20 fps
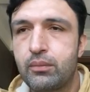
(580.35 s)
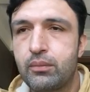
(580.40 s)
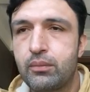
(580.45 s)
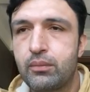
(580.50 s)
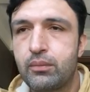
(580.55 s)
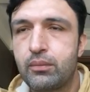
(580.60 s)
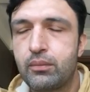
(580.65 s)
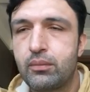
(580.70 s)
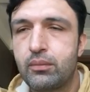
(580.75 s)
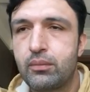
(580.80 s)

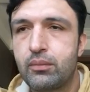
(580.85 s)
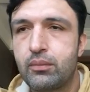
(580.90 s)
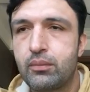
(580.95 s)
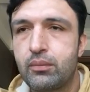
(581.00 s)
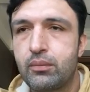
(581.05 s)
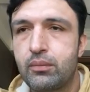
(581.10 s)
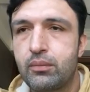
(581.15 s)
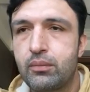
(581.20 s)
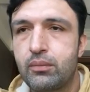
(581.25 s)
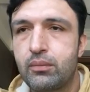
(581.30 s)

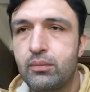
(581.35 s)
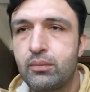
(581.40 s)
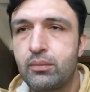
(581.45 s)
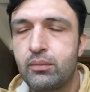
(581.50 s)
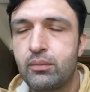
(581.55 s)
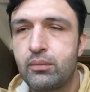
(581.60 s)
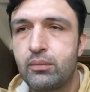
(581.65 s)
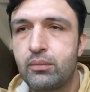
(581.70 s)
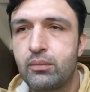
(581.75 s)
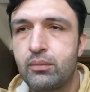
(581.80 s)

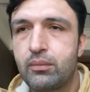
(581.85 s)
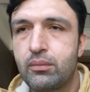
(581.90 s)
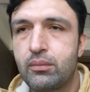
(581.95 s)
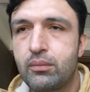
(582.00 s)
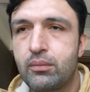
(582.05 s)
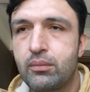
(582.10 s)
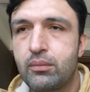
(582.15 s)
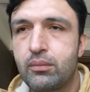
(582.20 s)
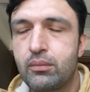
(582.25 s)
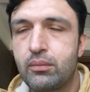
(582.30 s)

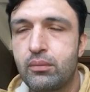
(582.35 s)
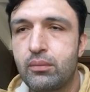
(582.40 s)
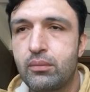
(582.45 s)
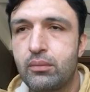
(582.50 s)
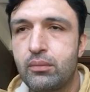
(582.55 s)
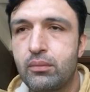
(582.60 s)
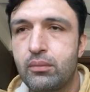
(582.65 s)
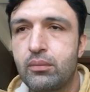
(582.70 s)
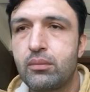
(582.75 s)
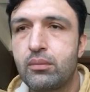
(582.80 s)

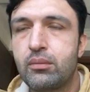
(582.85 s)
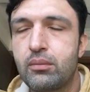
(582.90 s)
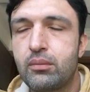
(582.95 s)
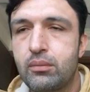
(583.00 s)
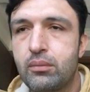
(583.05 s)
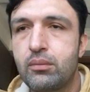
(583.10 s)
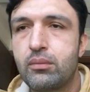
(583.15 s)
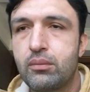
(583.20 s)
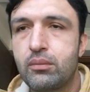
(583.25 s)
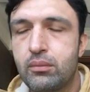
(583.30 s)

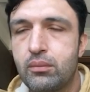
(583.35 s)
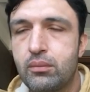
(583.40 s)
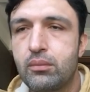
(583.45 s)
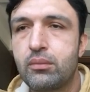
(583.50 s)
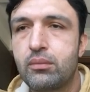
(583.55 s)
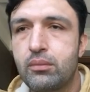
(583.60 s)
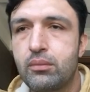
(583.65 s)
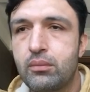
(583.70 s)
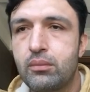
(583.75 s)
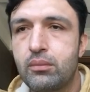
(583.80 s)

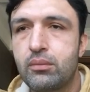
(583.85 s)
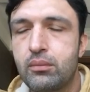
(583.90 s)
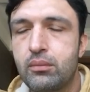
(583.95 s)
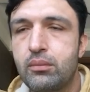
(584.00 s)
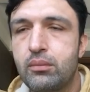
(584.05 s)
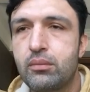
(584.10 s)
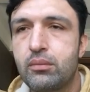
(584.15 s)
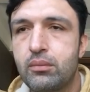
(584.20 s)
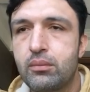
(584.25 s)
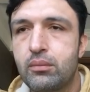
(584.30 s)

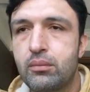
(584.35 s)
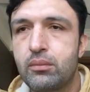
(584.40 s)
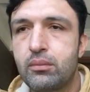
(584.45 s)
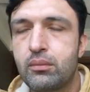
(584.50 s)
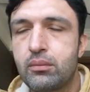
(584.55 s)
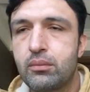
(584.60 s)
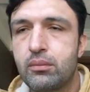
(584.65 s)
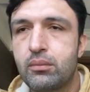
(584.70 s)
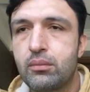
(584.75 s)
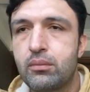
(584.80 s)

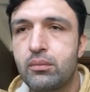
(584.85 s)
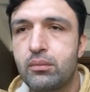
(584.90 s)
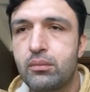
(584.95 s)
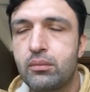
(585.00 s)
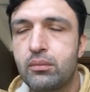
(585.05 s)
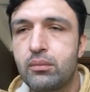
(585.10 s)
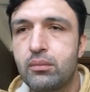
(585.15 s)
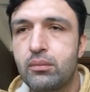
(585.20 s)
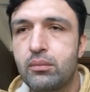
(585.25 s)
(silent)